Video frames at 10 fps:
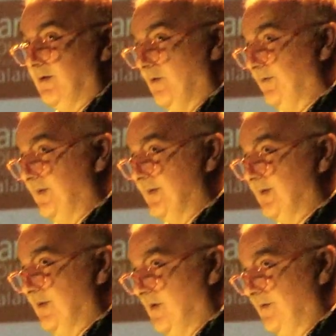often
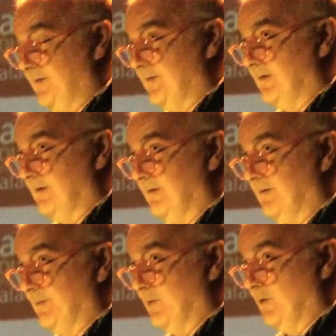isn't enough
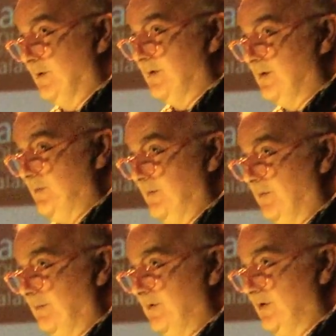for a poet to be
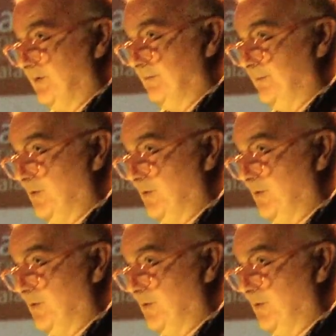publishing